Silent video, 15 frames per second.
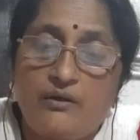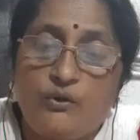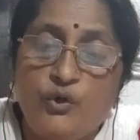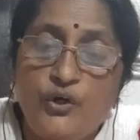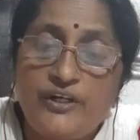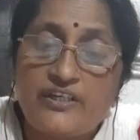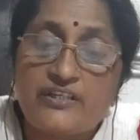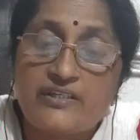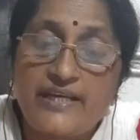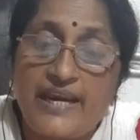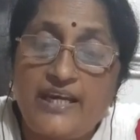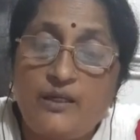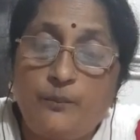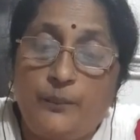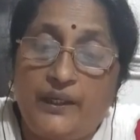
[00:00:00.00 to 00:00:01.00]
good
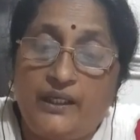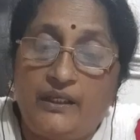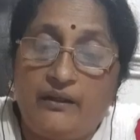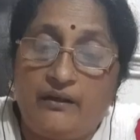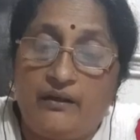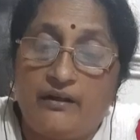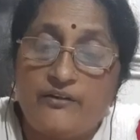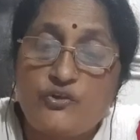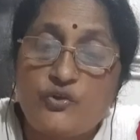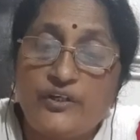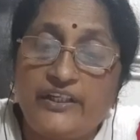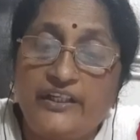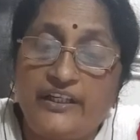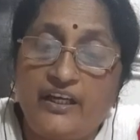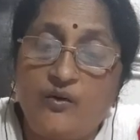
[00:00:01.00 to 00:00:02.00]
Saint Peter. So
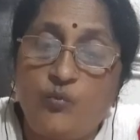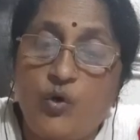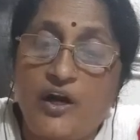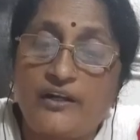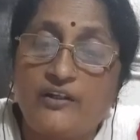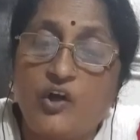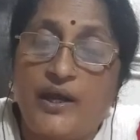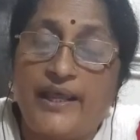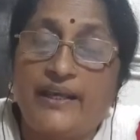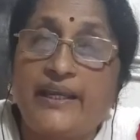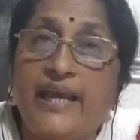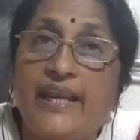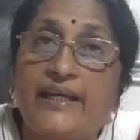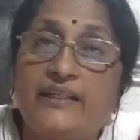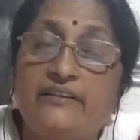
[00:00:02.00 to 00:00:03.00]
here what
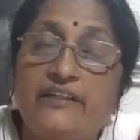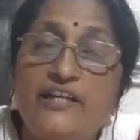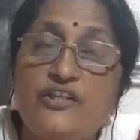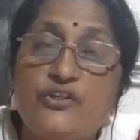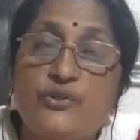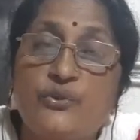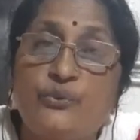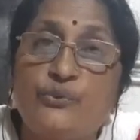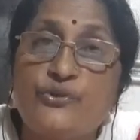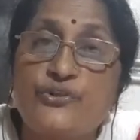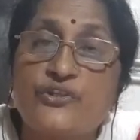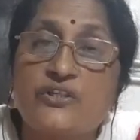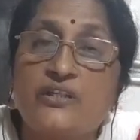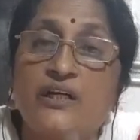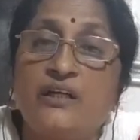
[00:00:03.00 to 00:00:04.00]
character is
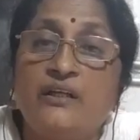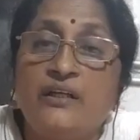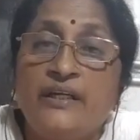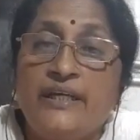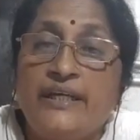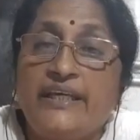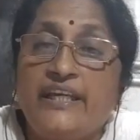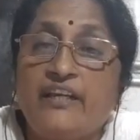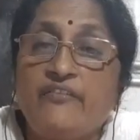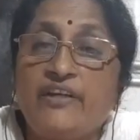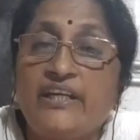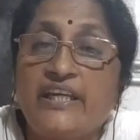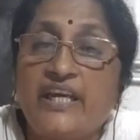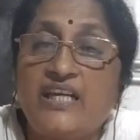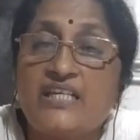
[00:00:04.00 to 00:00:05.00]
used? Here
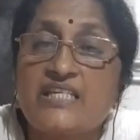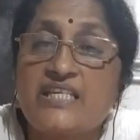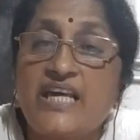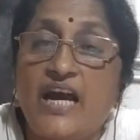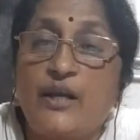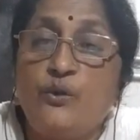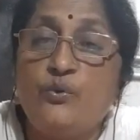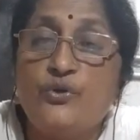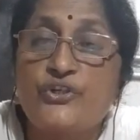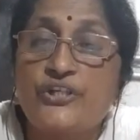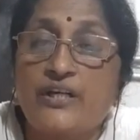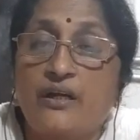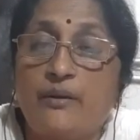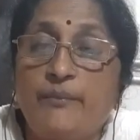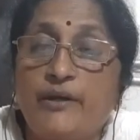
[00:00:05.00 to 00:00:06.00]
we can say
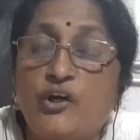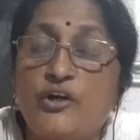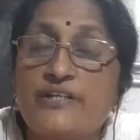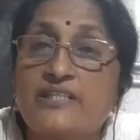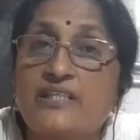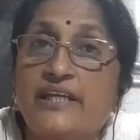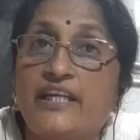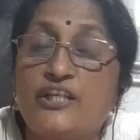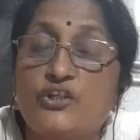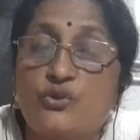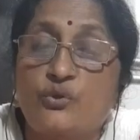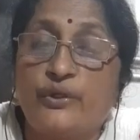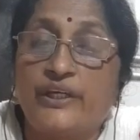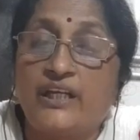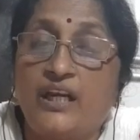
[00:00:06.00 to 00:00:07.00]
allusion because the
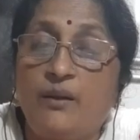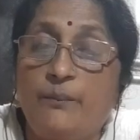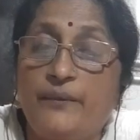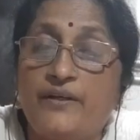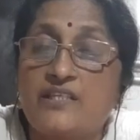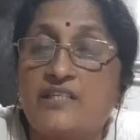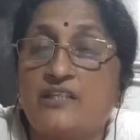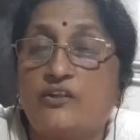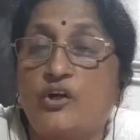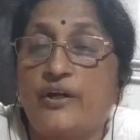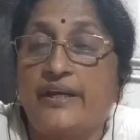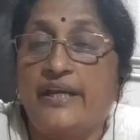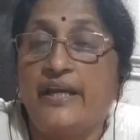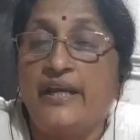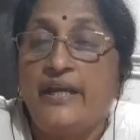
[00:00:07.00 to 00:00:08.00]
historical person or
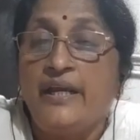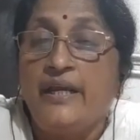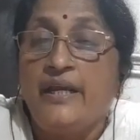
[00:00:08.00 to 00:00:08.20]
a